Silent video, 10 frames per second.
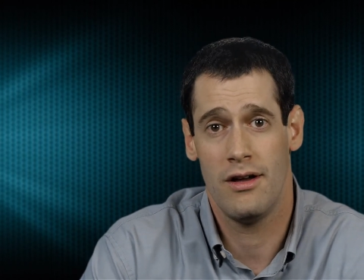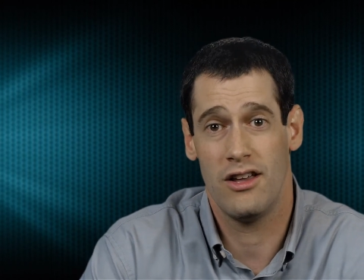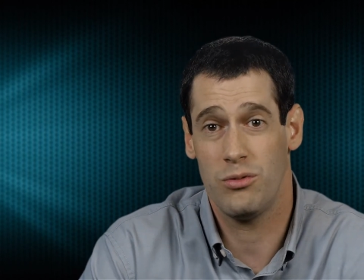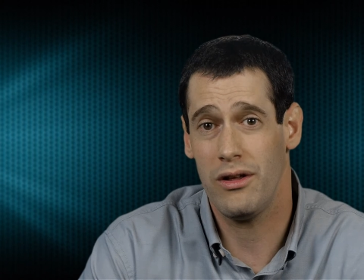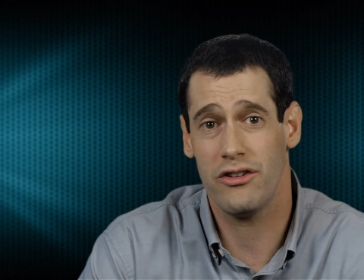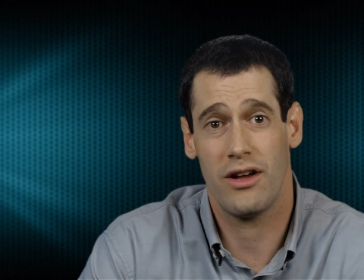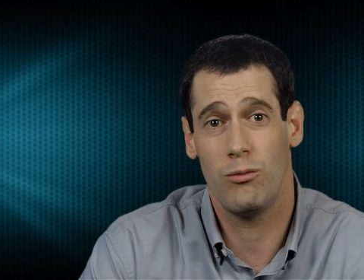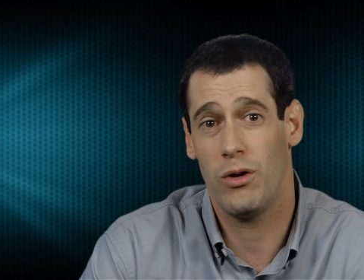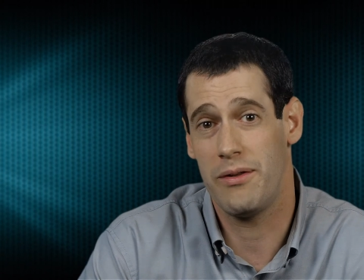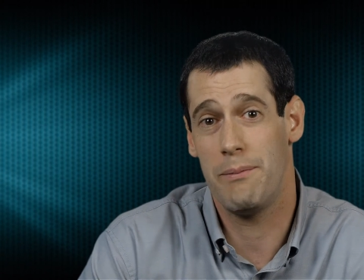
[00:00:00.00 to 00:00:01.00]
as well as
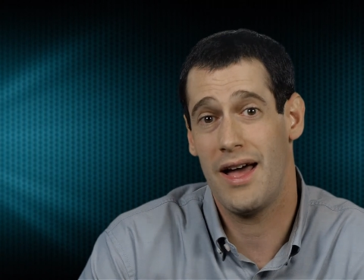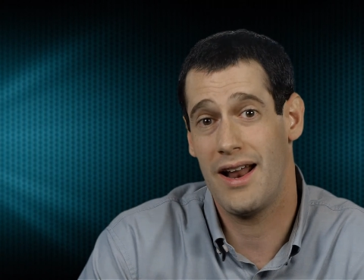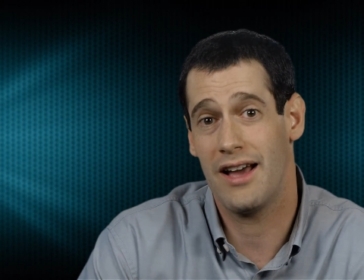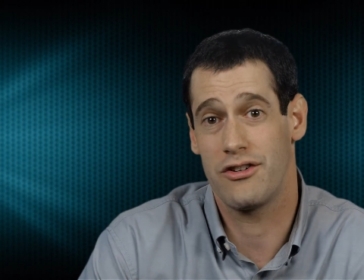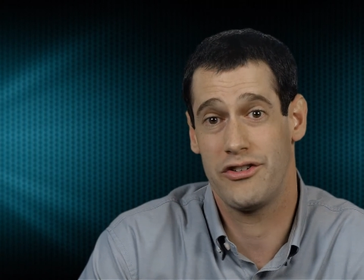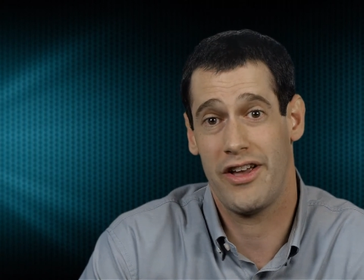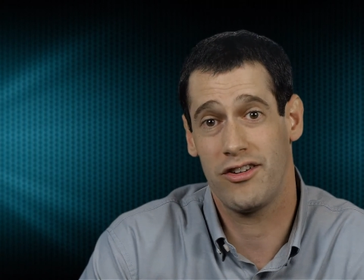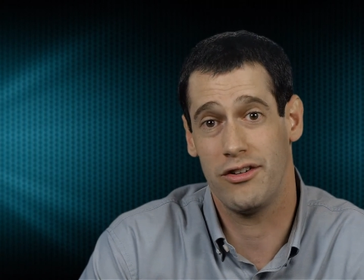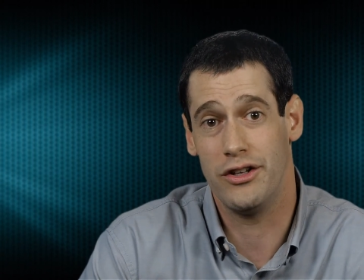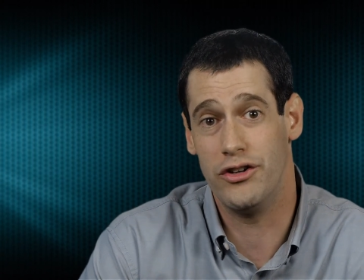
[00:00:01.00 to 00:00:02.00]
on what the bad actor is
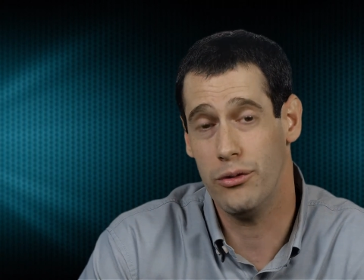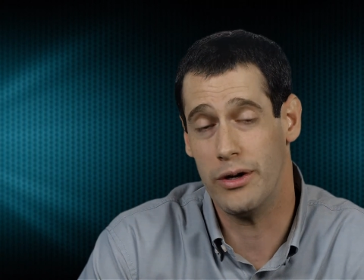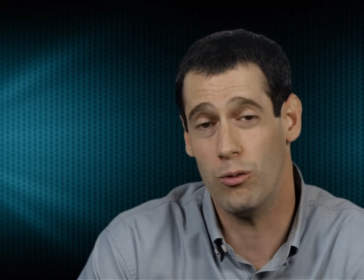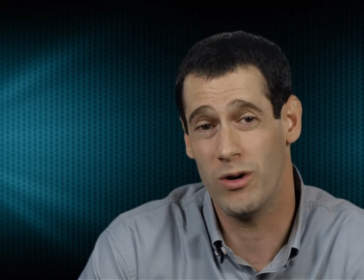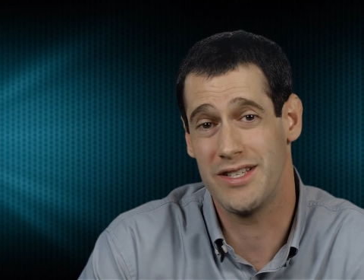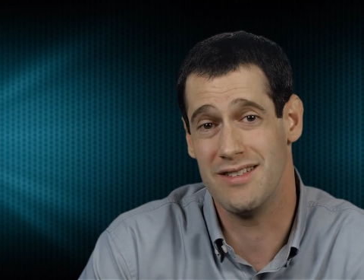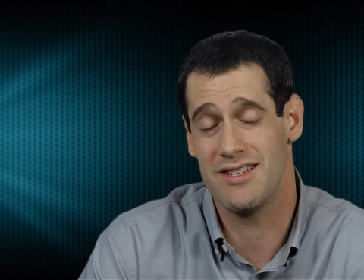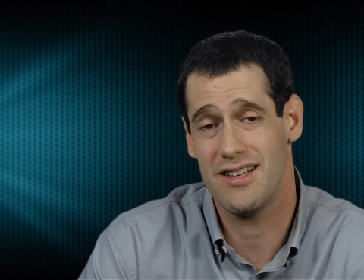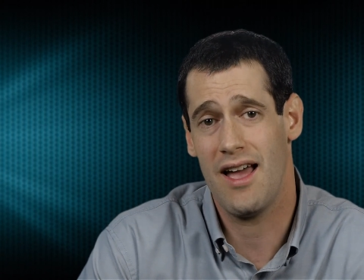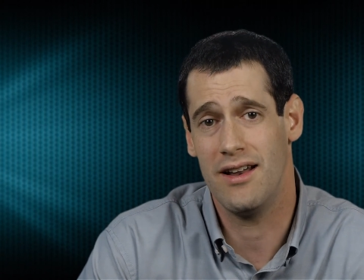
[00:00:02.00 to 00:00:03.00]
actually doing once
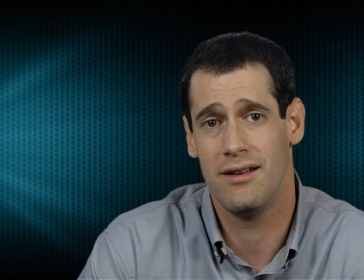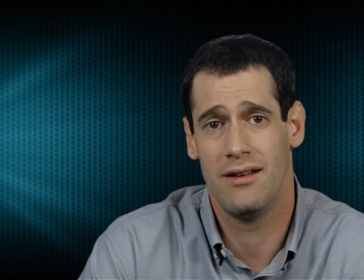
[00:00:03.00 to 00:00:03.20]
inside.